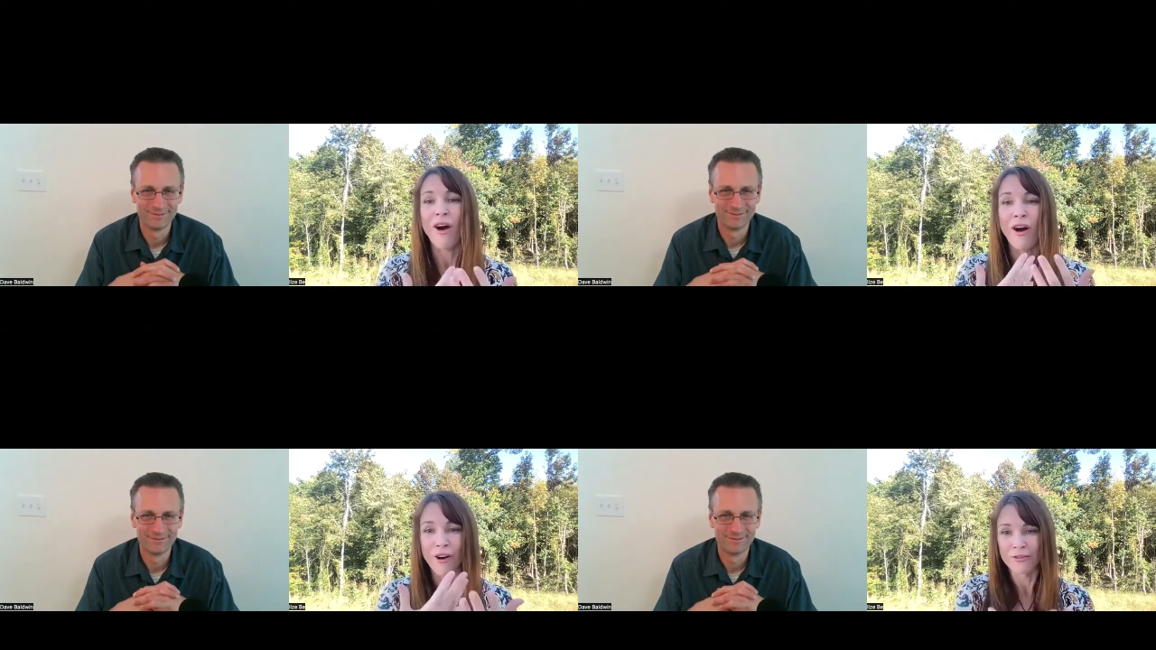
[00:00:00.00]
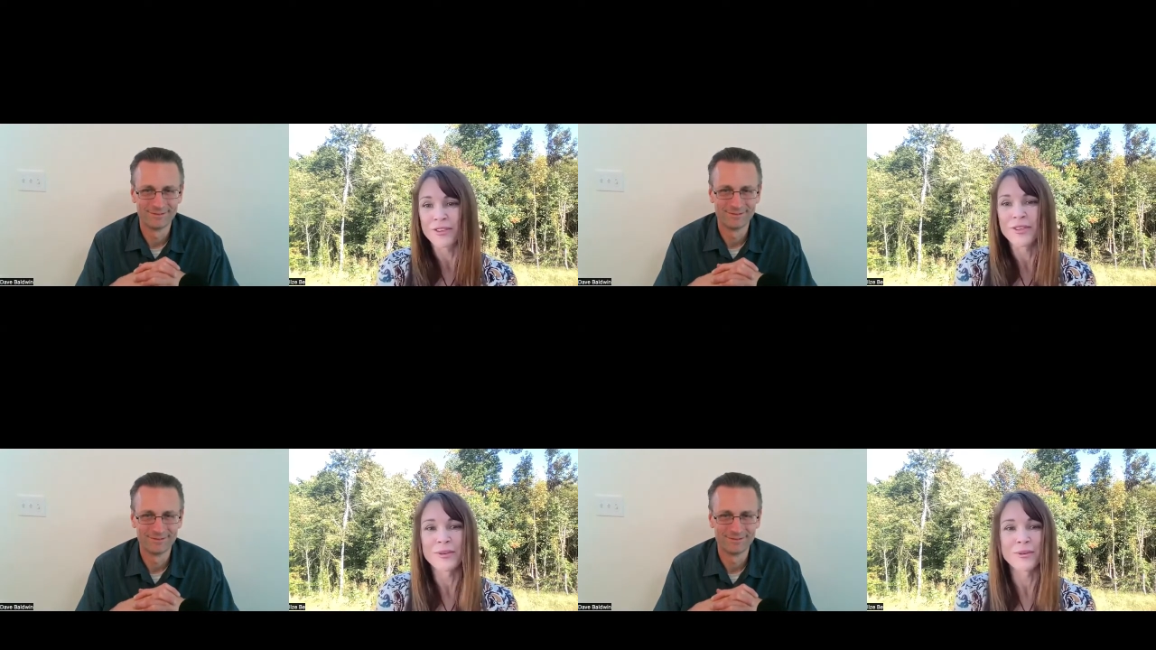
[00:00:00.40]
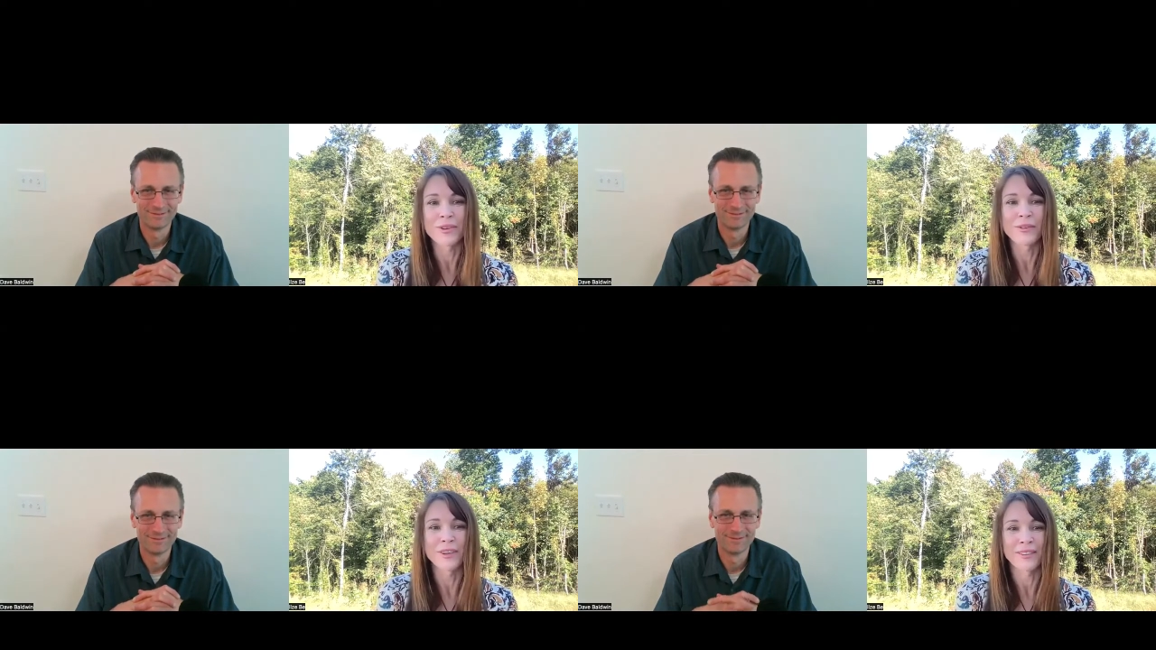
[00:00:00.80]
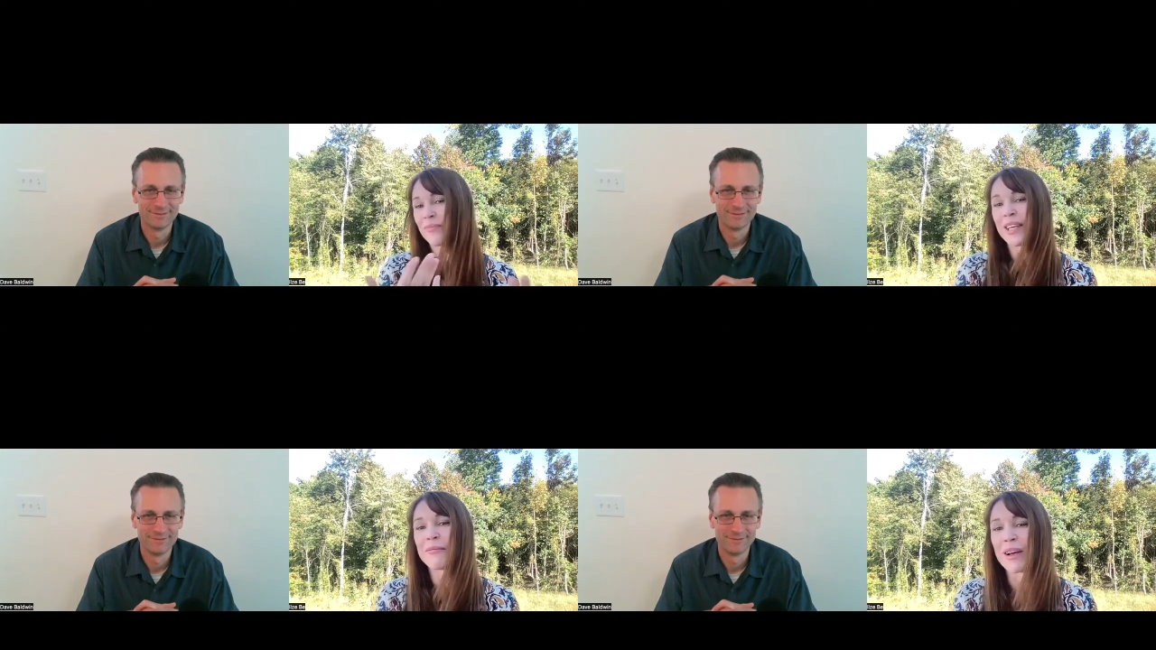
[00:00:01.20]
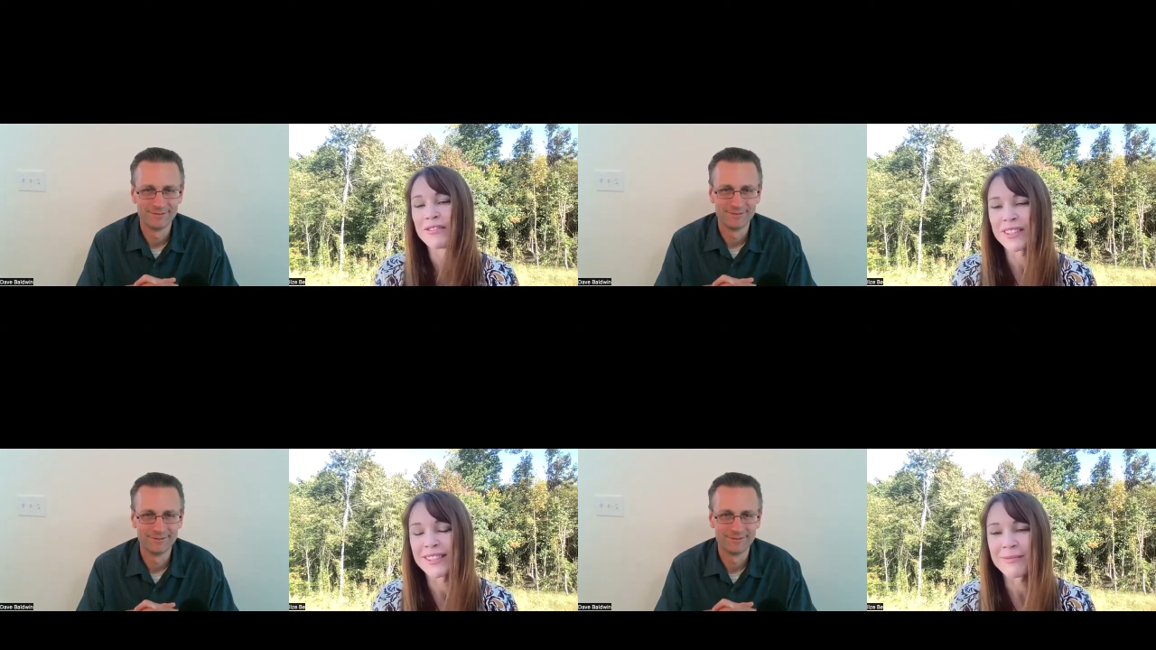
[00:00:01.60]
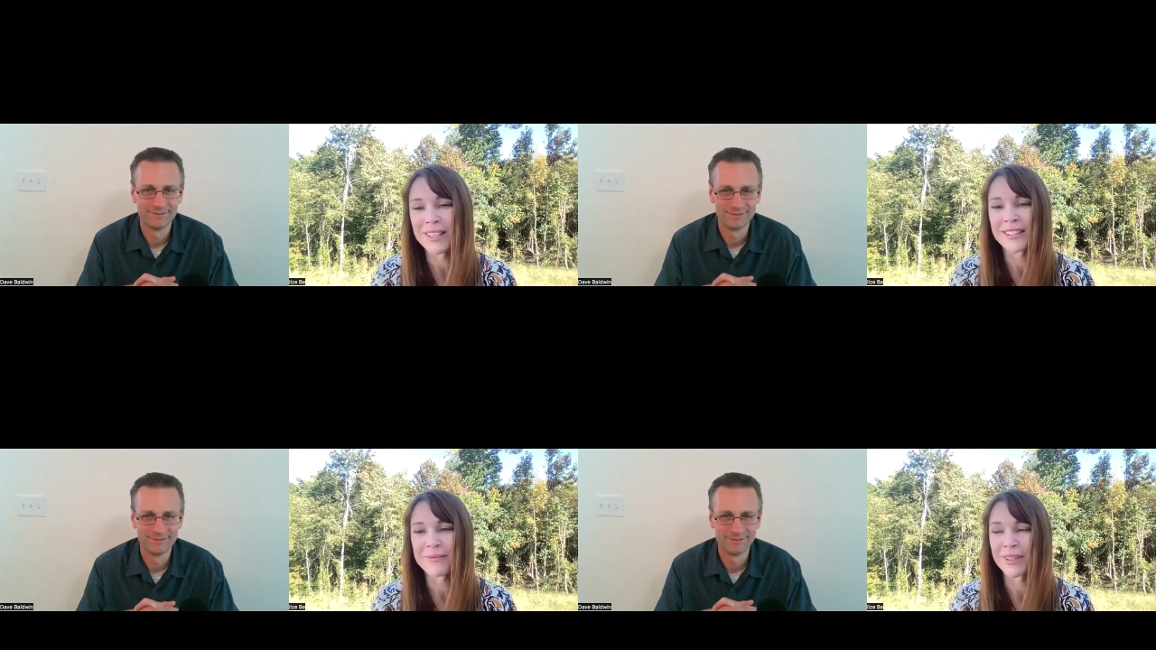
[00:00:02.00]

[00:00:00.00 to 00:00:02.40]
Speaker 1: of you being my first mentor.